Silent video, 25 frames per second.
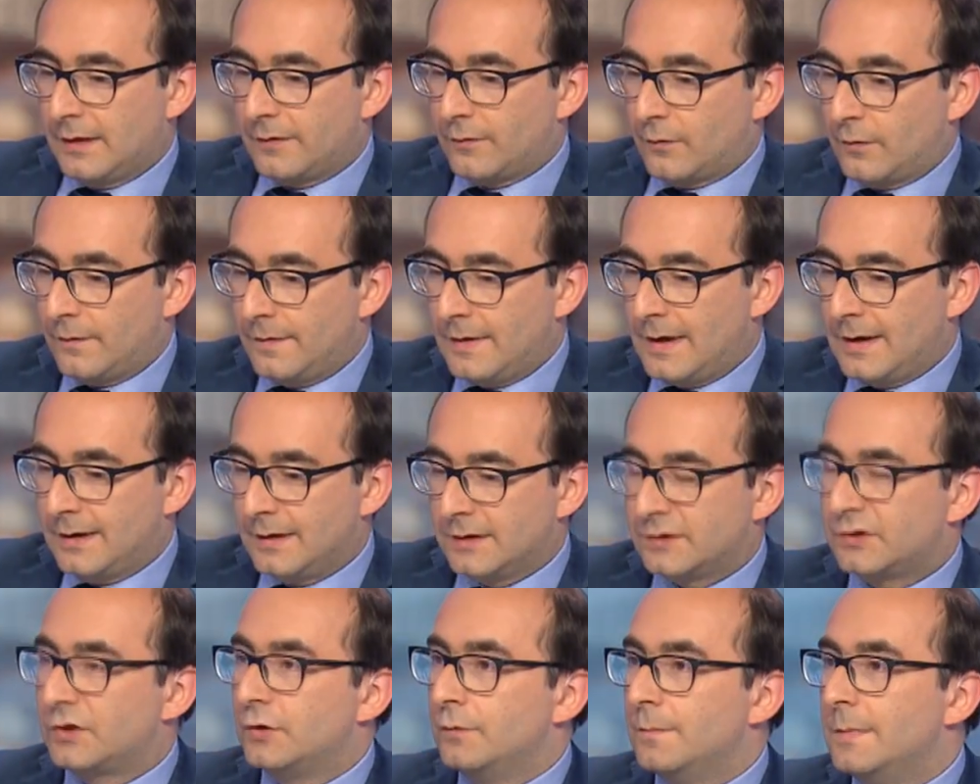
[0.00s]
on that
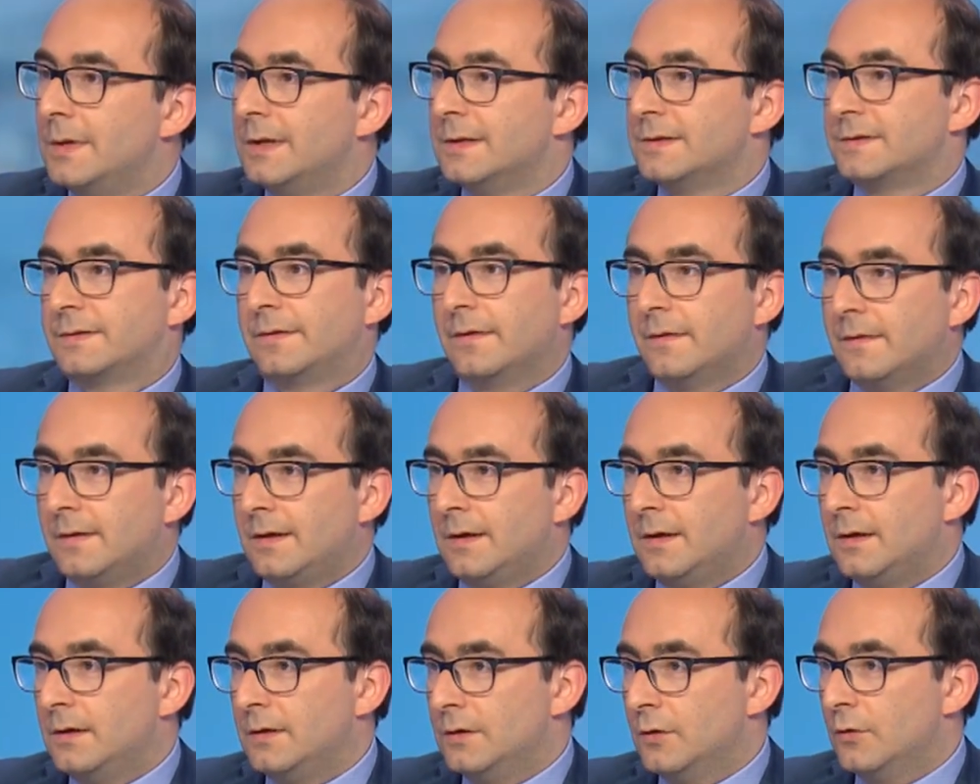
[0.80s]
issue means that the
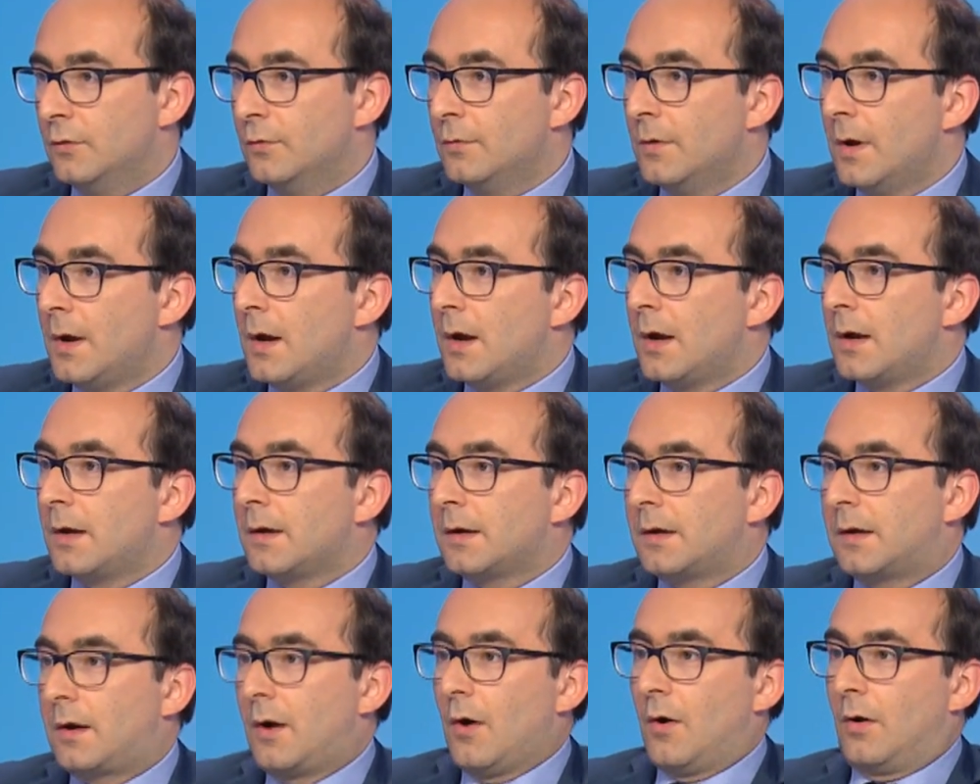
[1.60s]
EU
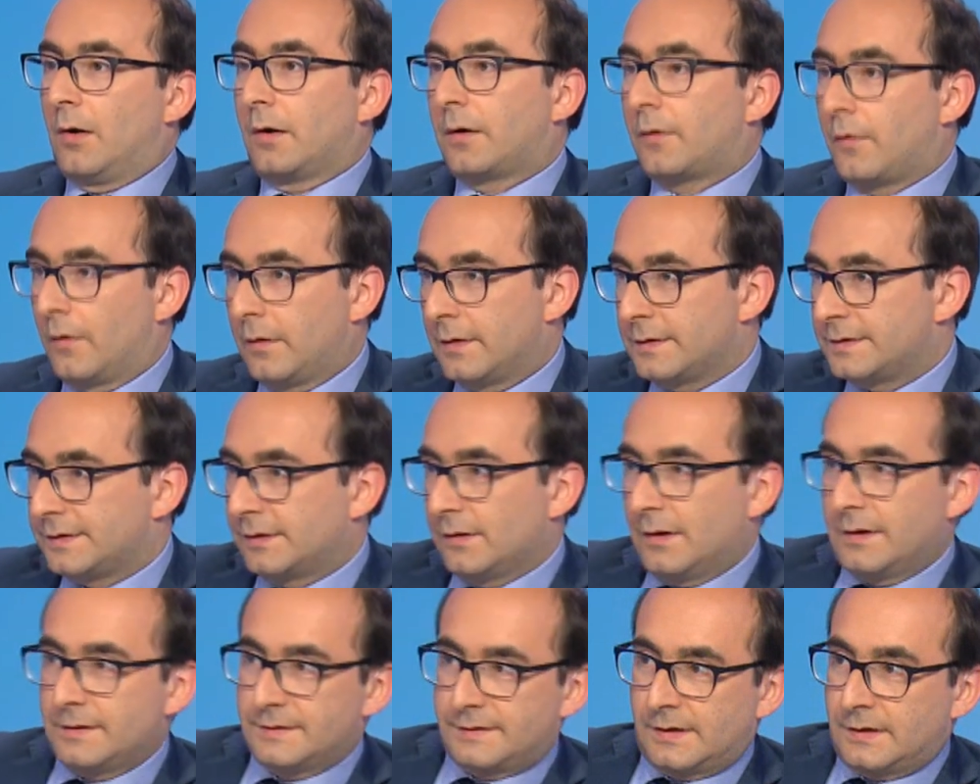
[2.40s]
can't
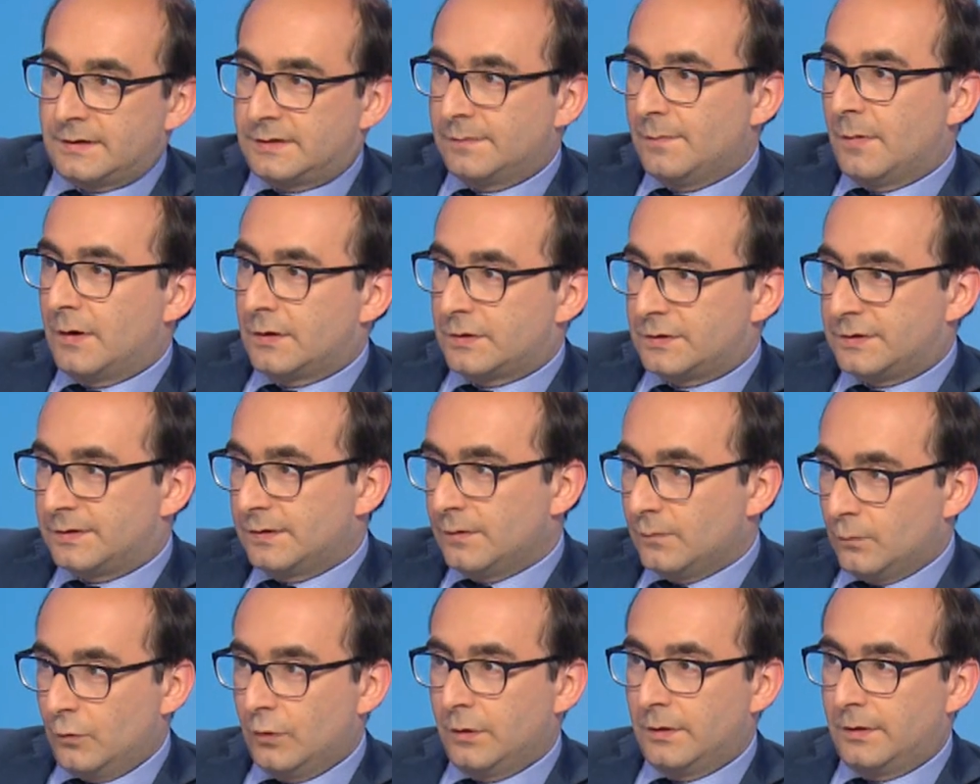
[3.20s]
criticize as much as it
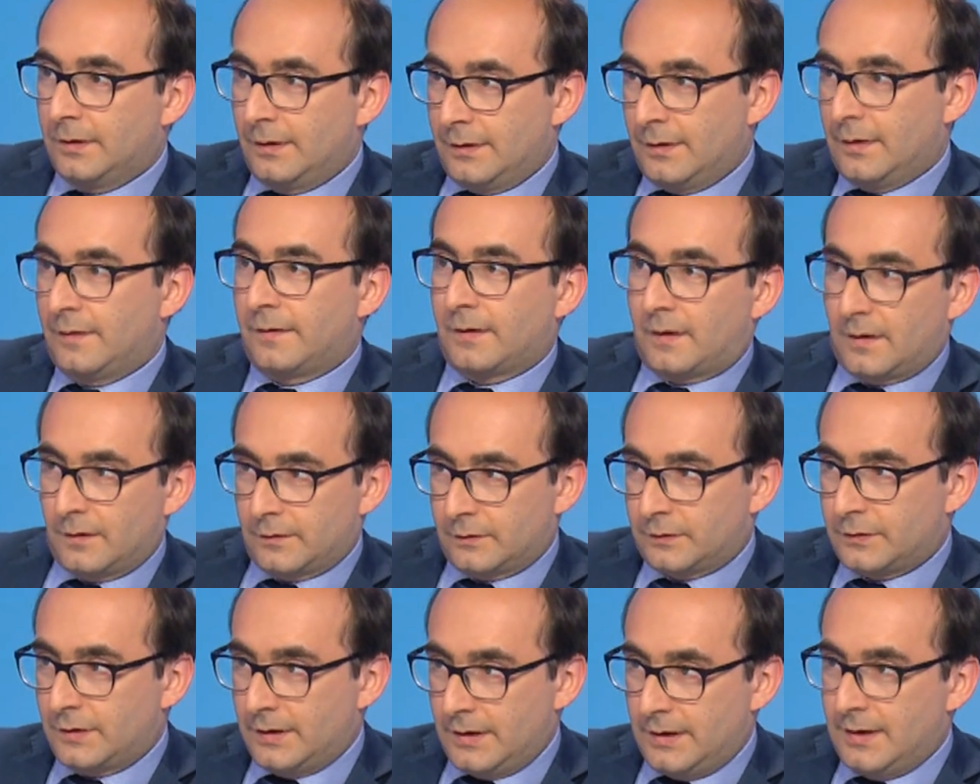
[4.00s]
would another
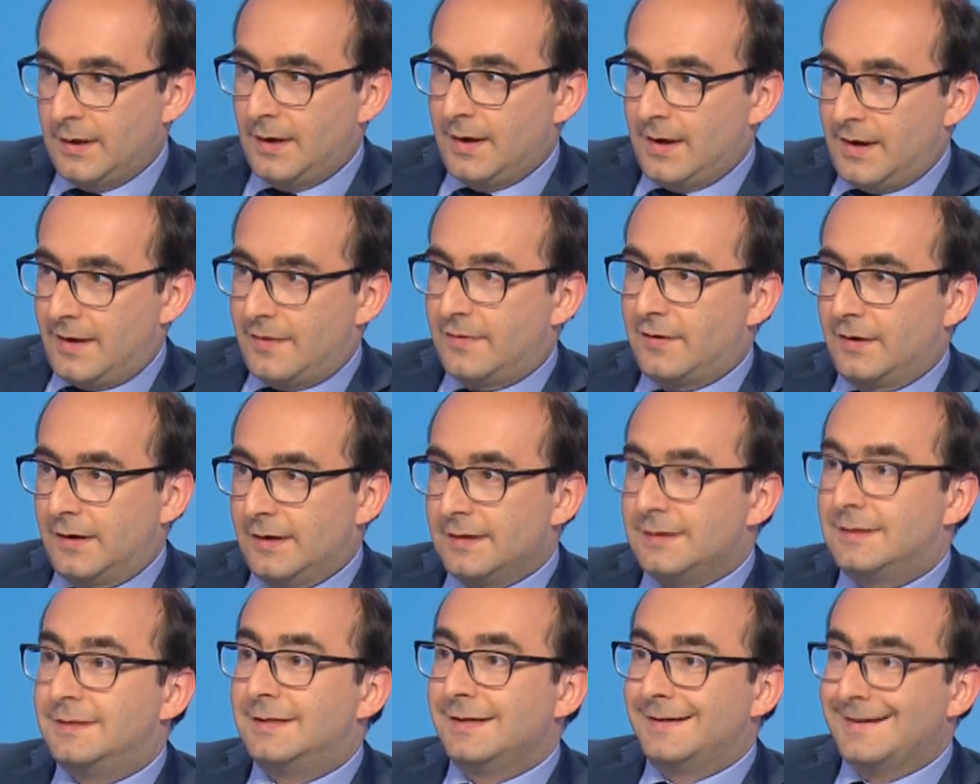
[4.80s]
country that
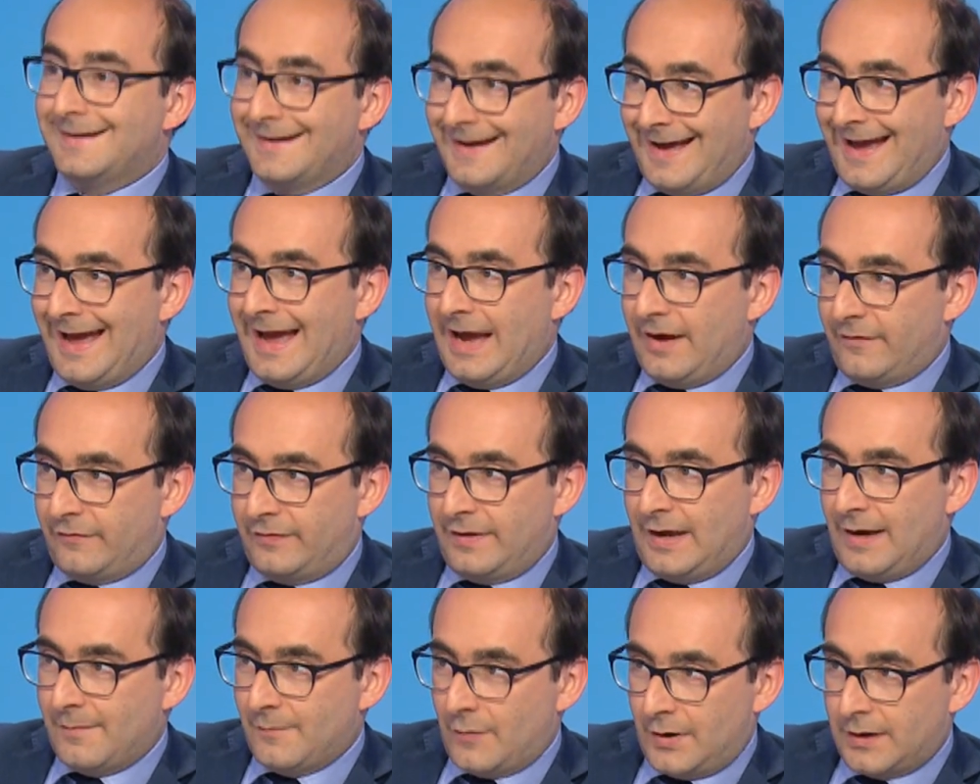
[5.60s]
it didn't have
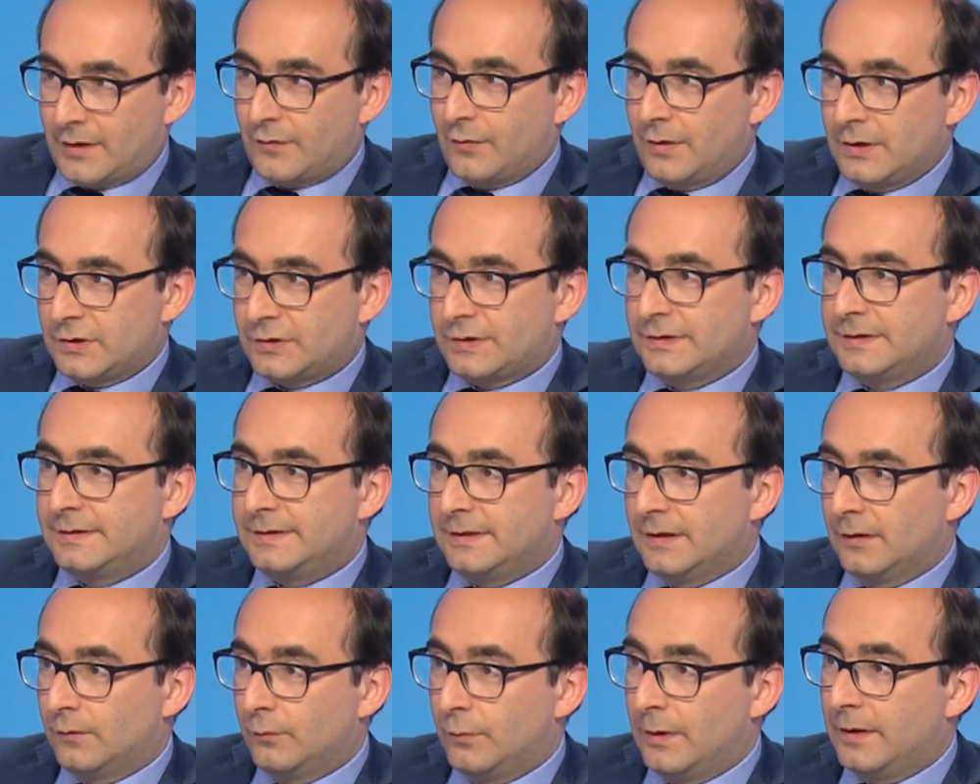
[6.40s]
that migration
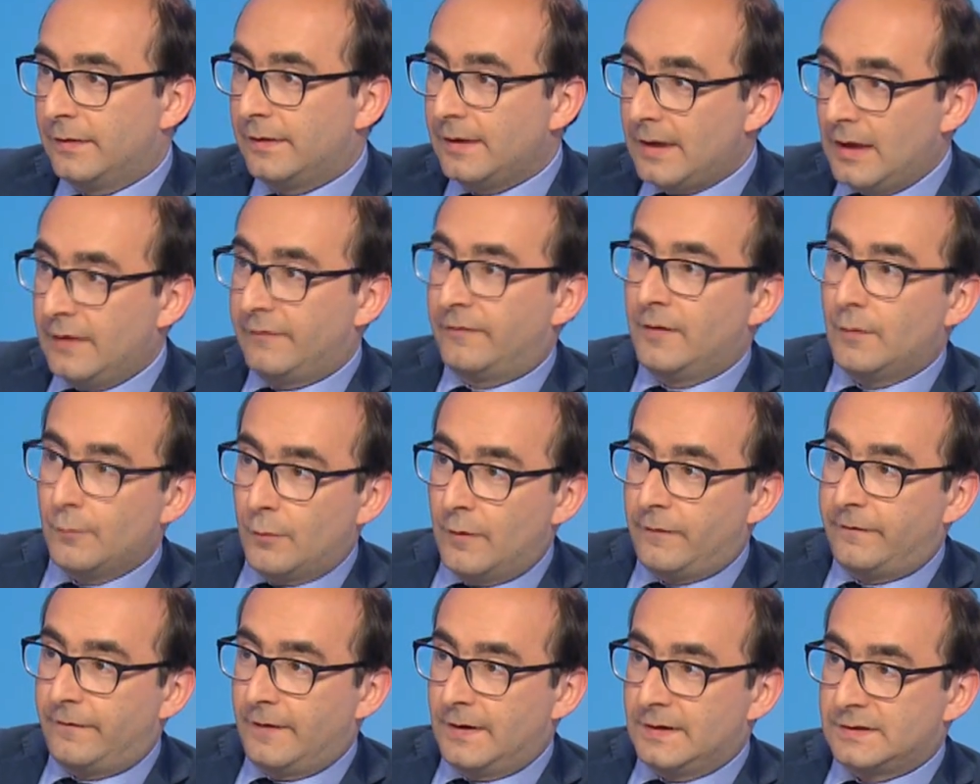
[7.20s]
deal with if it were
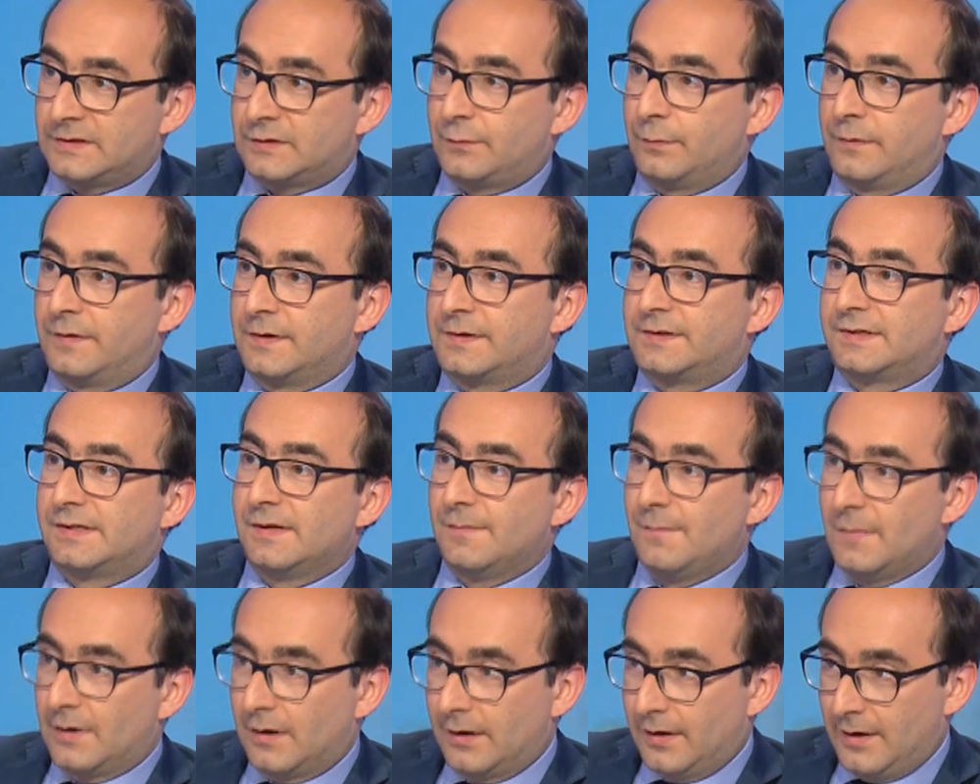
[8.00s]
faced with a
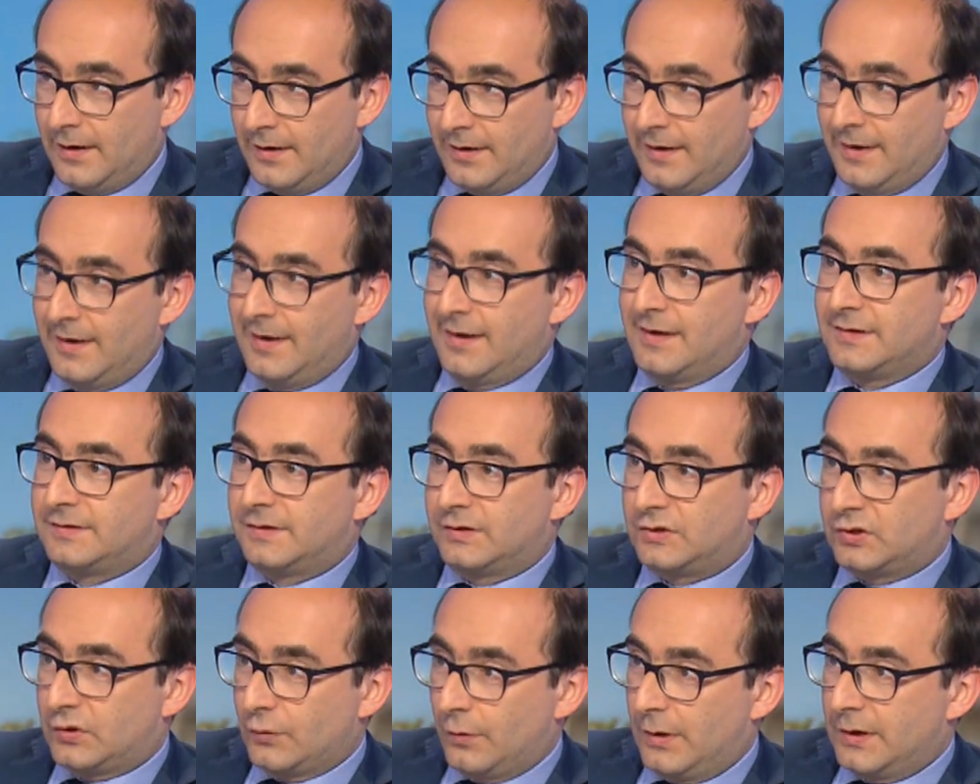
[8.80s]
similar
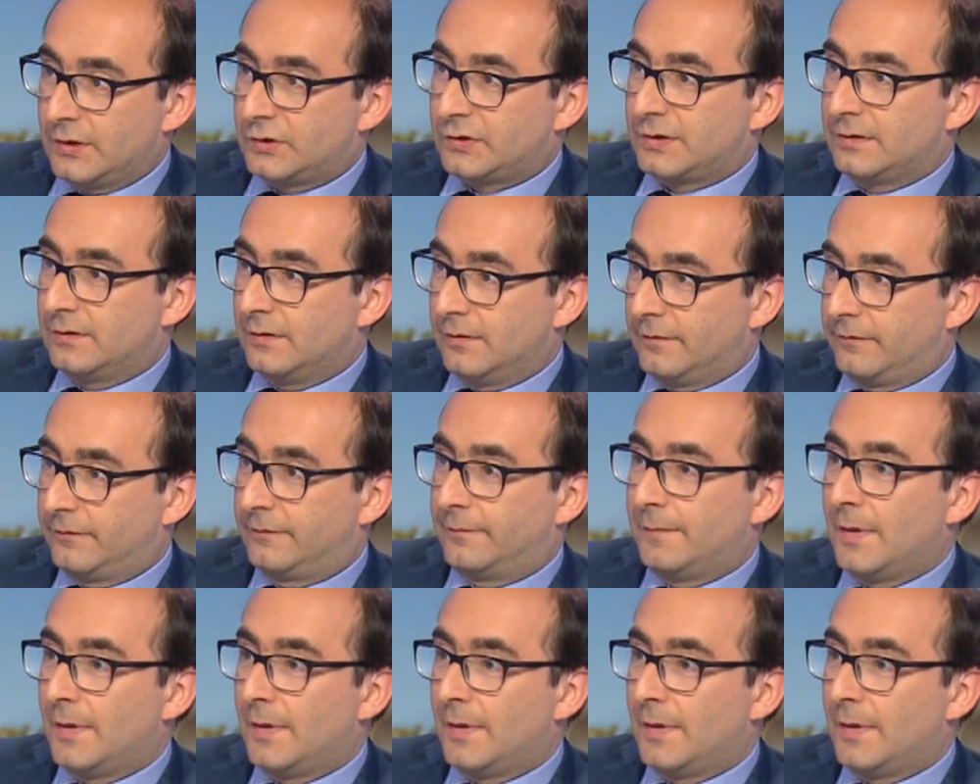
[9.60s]
situation of